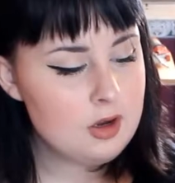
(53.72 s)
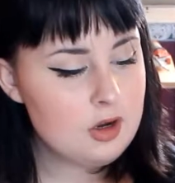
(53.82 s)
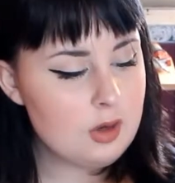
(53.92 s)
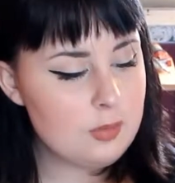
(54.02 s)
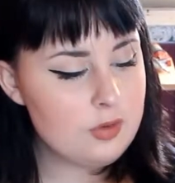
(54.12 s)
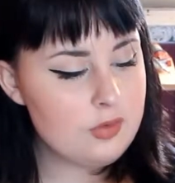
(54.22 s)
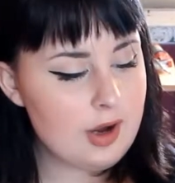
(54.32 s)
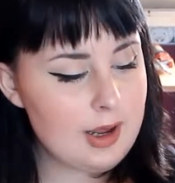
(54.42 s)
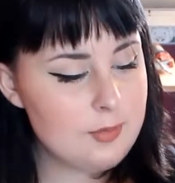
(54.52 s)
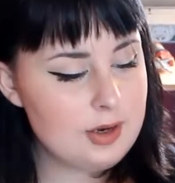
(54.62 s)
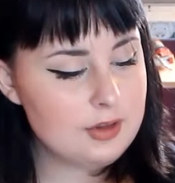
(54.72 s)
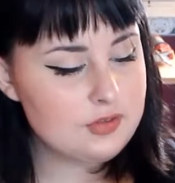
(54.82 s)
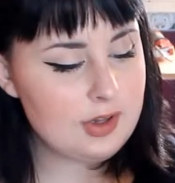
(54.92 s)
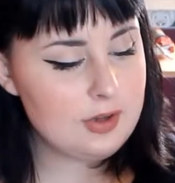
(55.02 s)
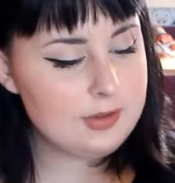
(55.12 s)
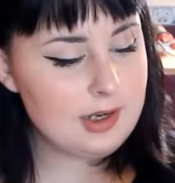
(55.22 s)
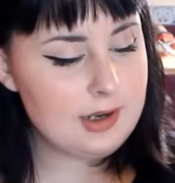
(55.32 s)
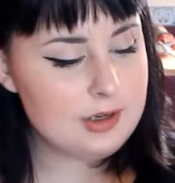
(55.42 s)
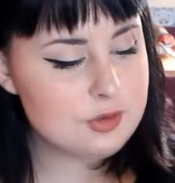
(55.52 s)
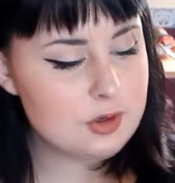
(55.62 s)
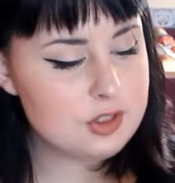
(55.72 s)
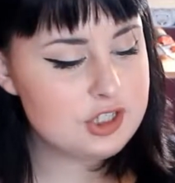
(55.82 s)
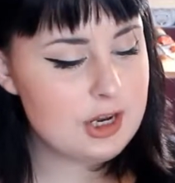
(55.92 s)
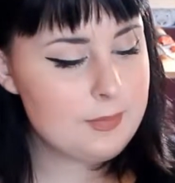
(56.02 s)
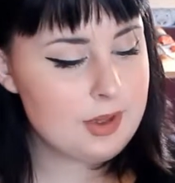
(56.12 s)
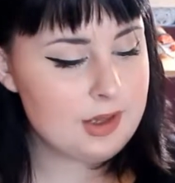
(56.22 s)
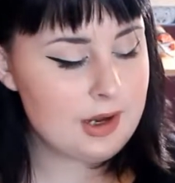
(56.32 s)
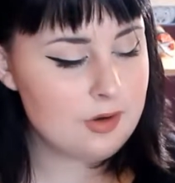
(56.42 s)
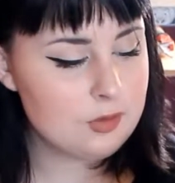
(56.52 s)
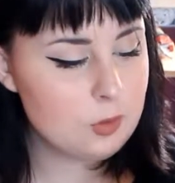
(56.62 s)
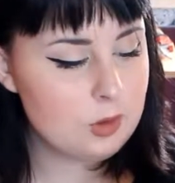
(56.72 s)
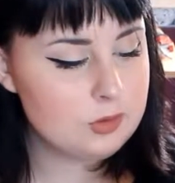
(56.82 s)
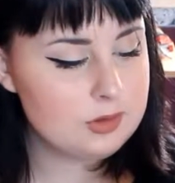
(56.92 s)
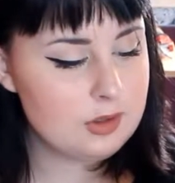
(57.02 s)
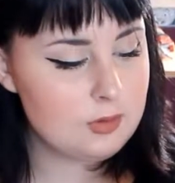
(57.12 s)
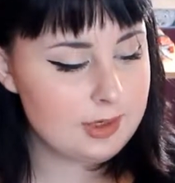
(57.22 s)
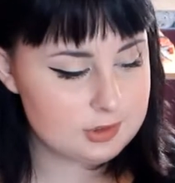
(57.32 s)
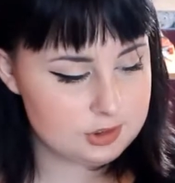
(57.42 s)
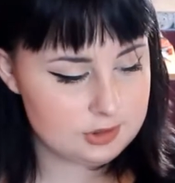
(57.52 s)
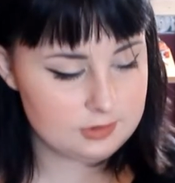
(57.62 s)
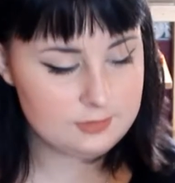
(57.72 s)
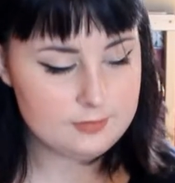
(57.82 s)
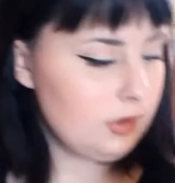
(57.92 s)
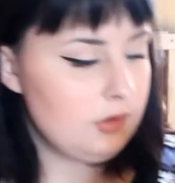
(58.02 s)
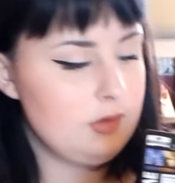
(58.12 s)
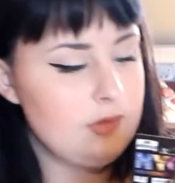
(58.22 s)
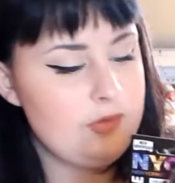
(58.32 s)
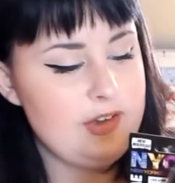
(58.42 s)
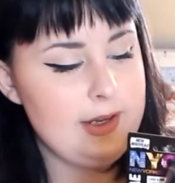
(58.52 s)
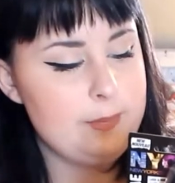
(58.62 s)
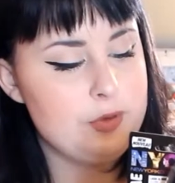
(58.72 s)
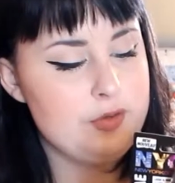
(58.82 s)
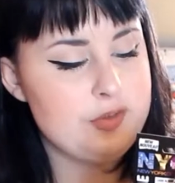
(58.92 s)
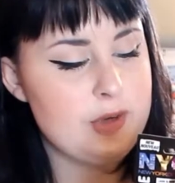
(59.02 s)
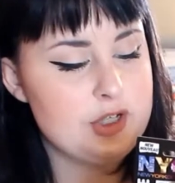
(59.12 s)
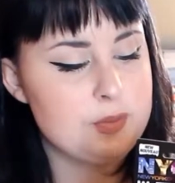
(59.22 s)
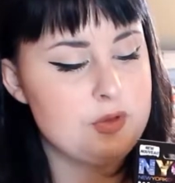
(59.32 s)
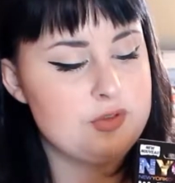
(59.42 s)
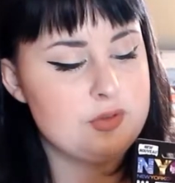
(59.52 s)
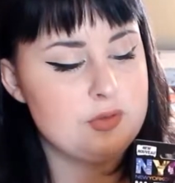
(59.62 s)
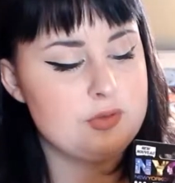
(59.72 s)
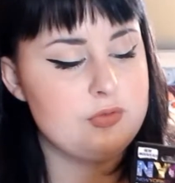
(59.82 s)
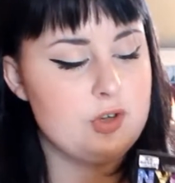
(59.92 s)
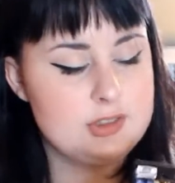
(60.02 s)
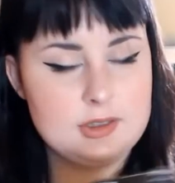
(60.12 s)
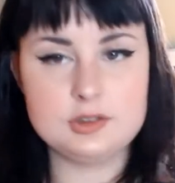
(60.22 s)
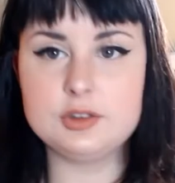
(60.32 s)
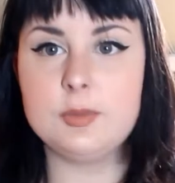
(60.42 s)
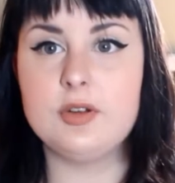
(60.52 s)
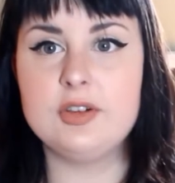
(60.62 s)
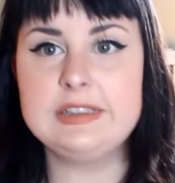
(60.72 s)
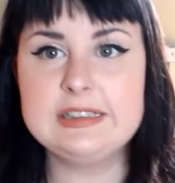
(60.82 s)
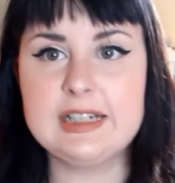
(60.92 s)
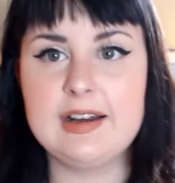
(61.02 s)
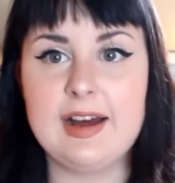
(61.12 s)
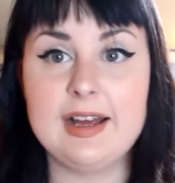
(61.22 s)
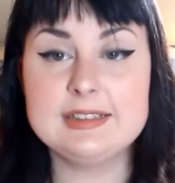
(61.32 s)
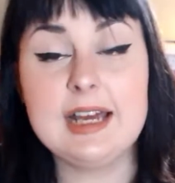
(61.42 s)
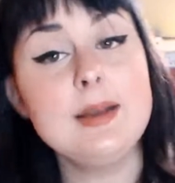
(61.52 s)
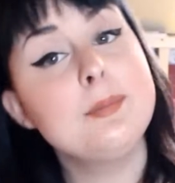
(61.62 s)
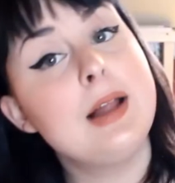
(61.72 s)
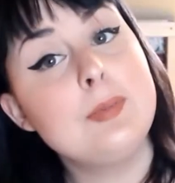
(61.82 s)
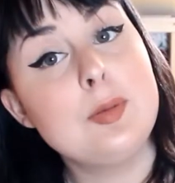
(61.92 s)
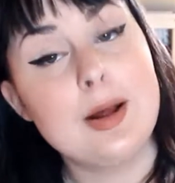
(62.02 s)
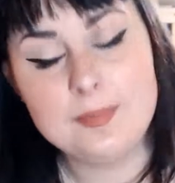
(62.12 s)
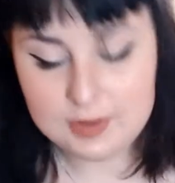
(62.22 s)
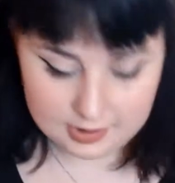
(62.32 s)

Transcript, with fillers: Comb over eyebrows following their natural shape and hair growth direction flake proof, smudge proof, for, suitable for sensitive eyes, and blah blah blah.